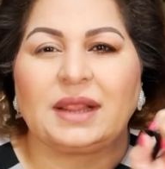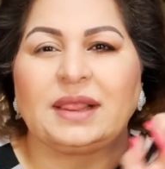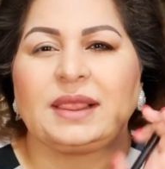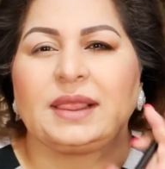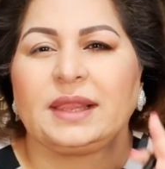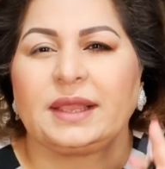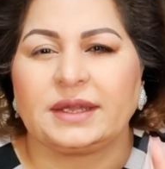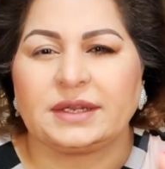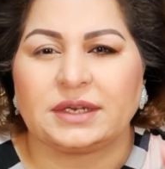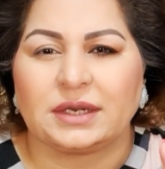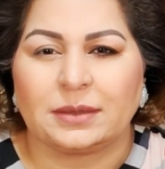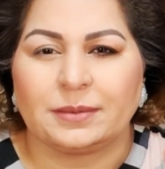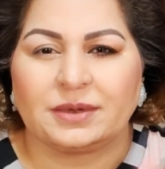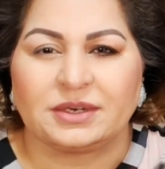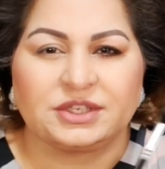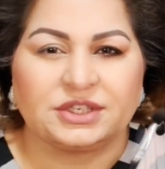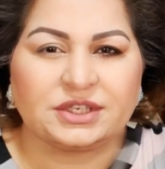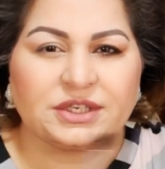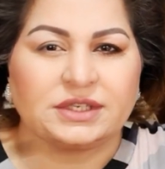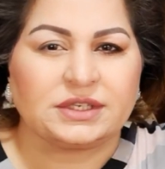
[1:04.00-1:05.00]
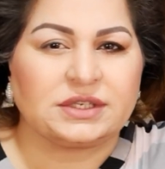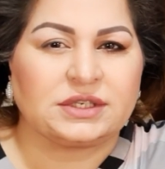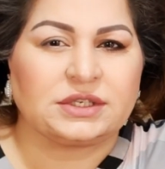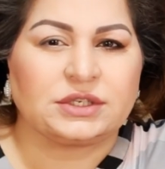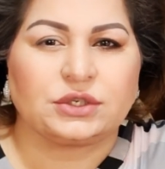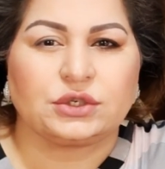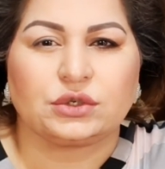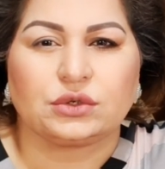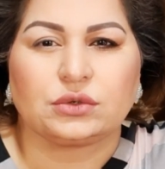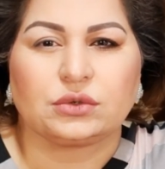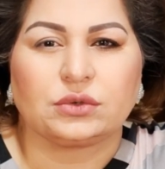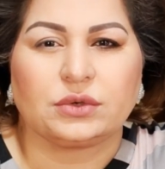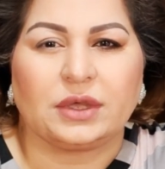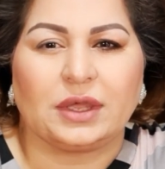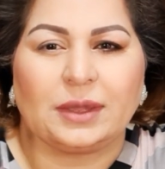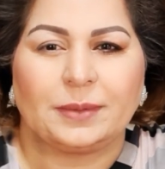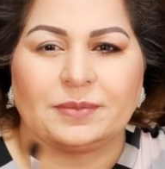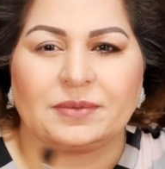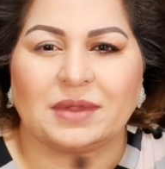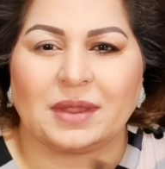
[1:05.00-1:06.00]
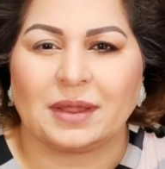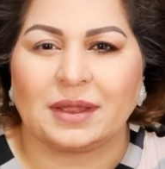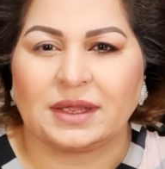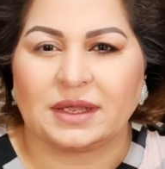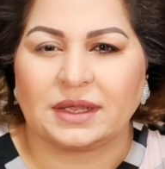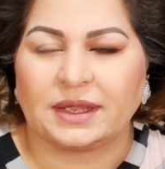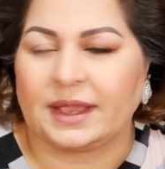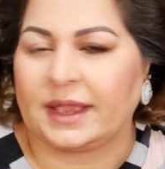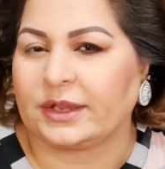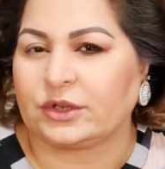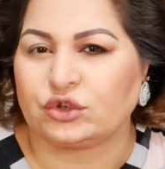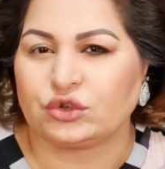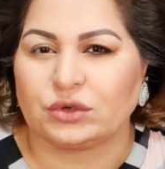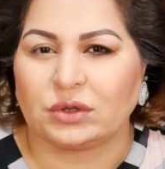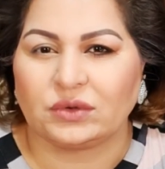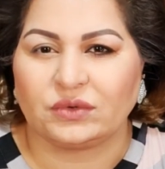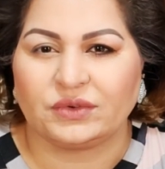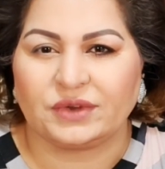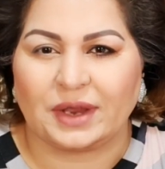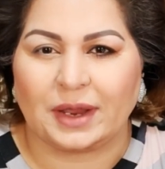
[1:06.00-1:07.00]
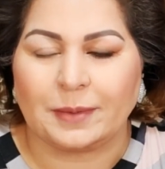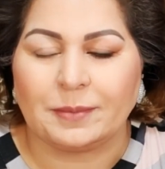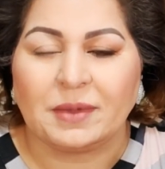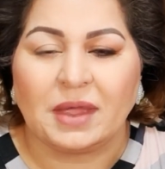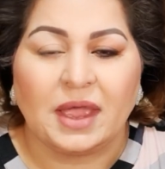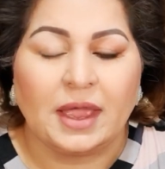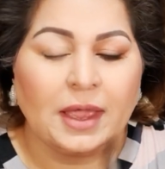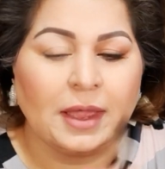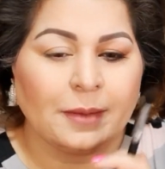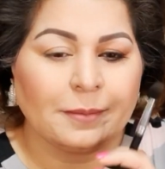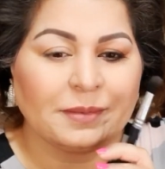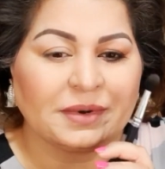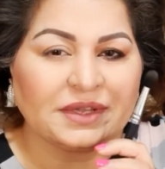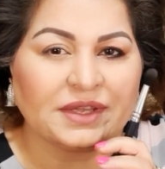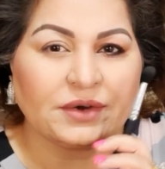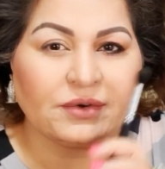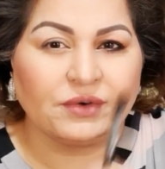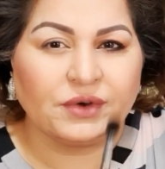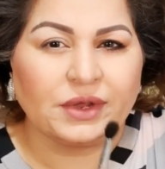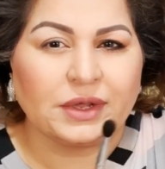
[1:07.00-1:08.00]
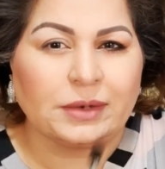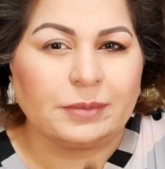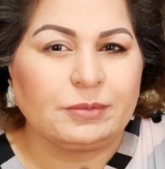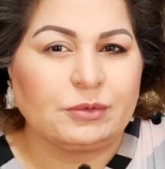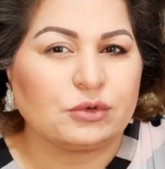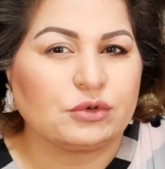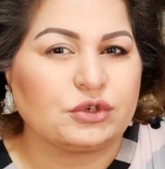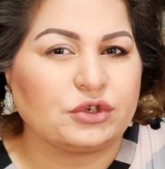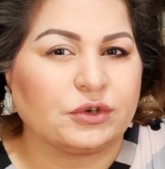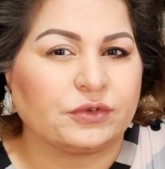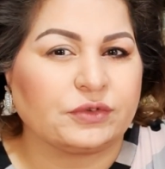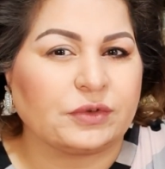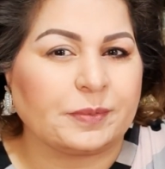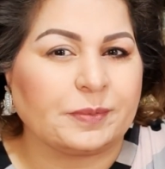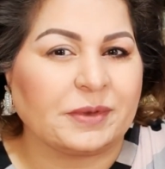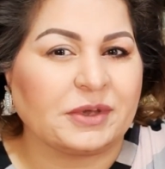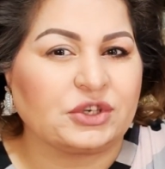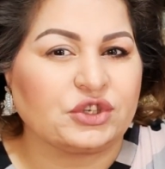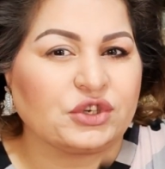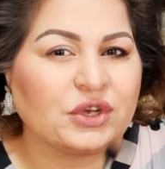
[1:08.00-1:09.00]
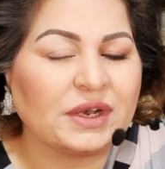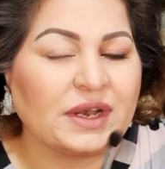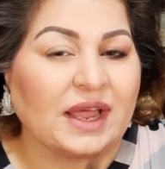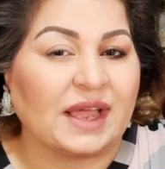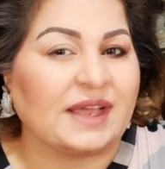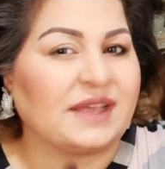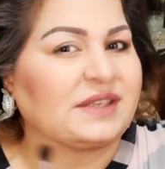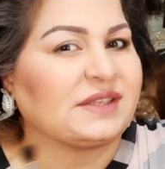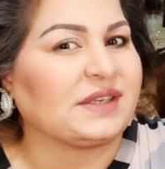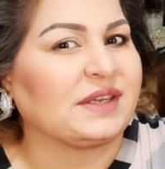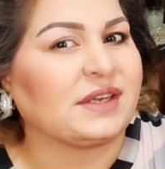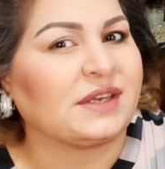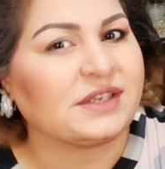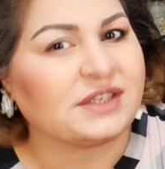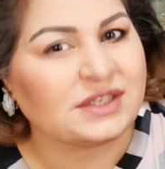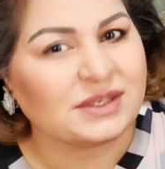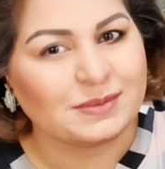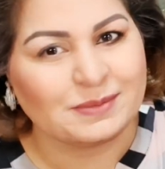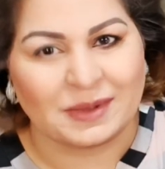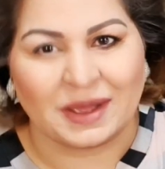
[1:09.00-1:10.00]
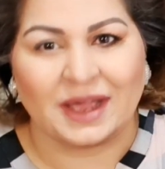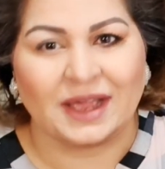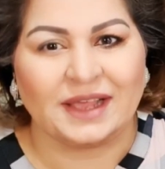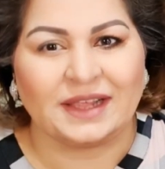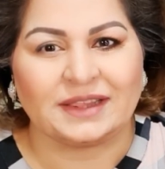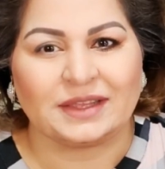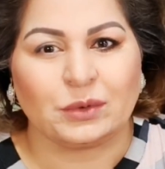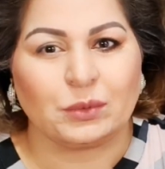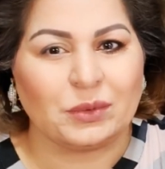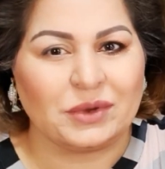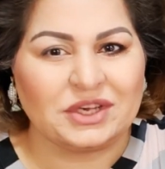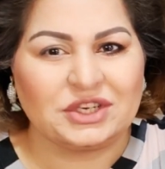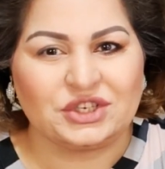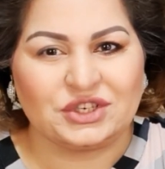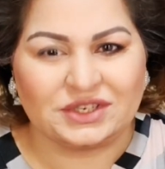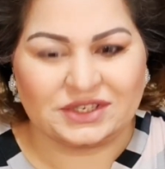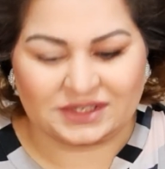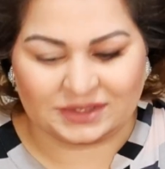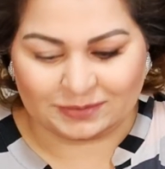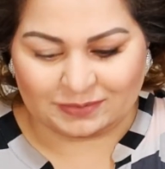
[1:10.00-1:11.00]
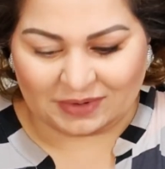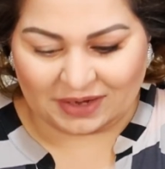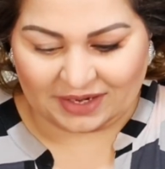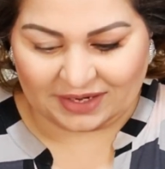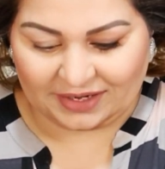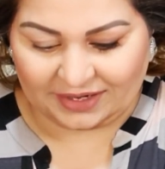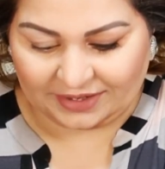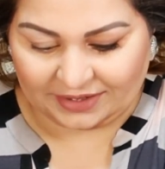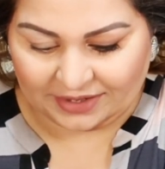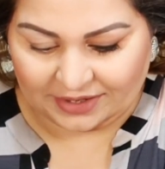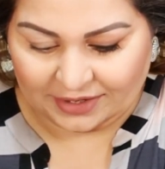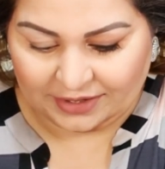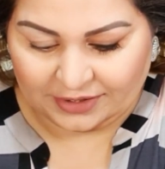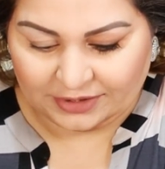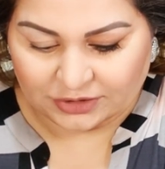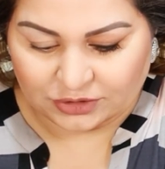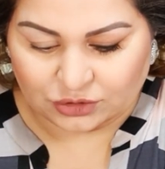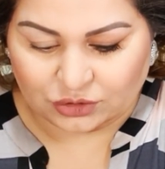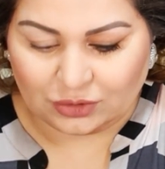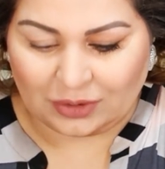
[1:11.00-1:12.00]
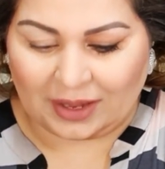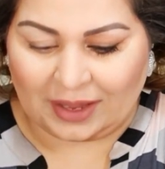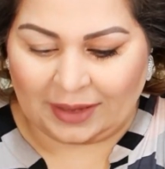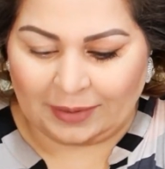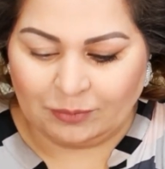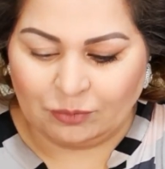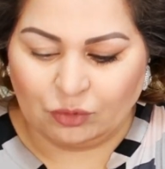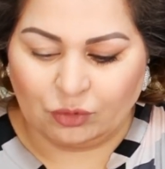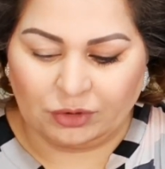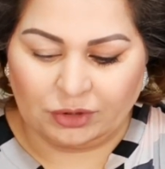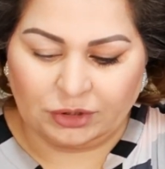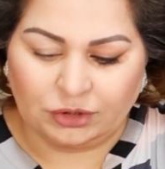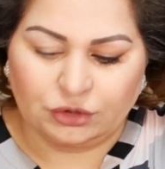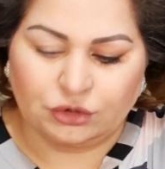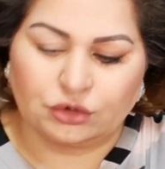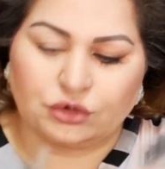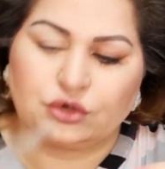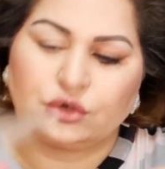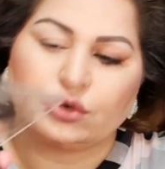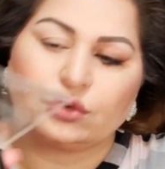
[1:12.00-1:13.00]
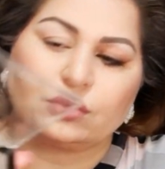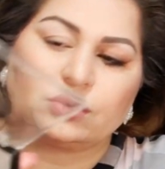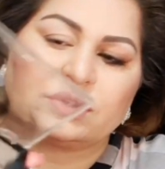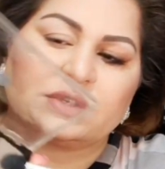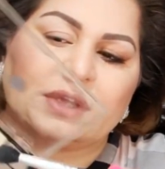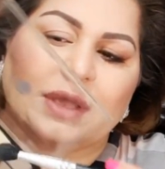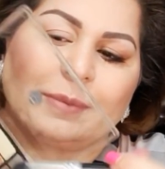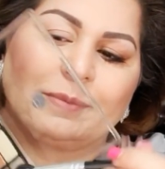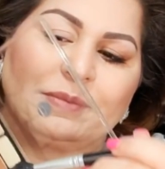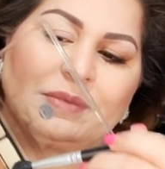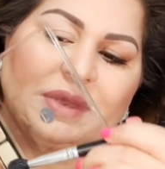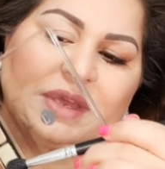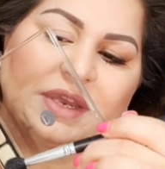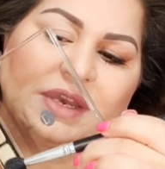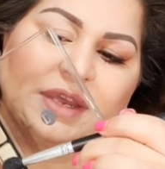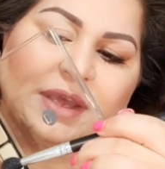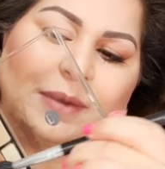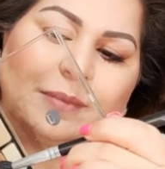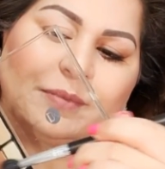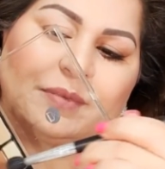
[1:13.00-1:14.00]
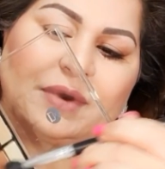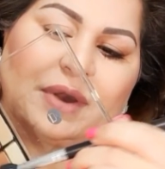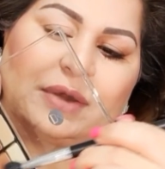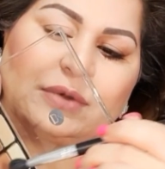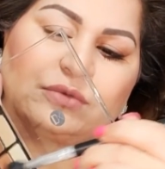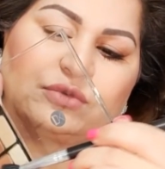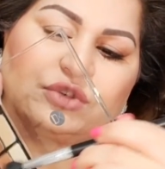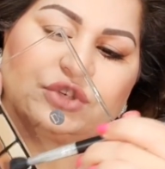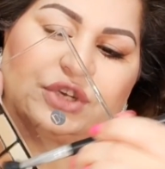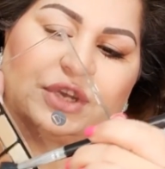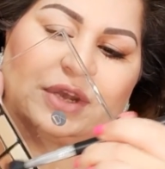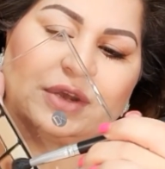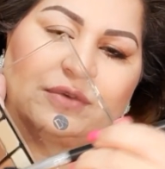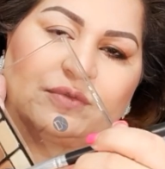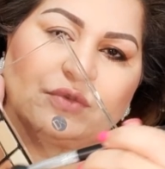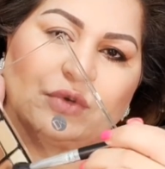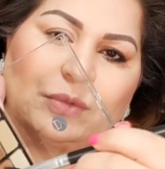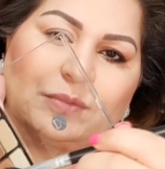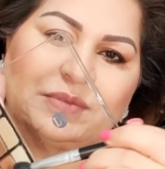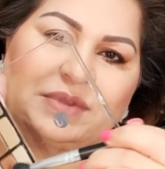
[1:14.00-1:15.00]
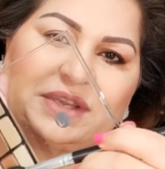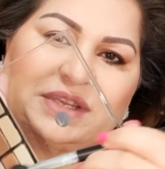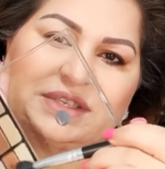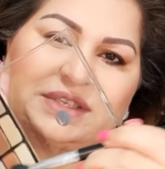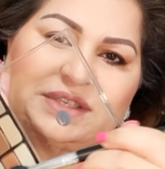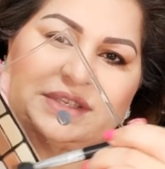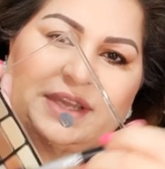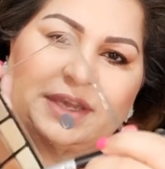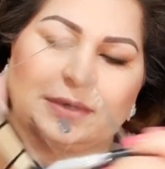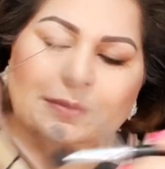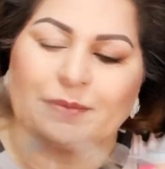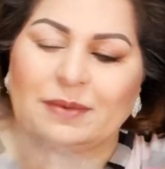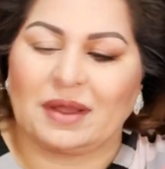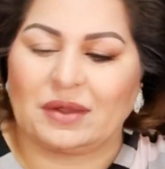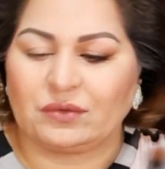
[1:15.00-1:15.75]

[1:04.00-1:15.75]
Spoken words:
little bit just to keep the actual shape. But the real beauty of the picture lies in her smile, the way she is smiling. So I'm going to use a medium brown shade from this kit by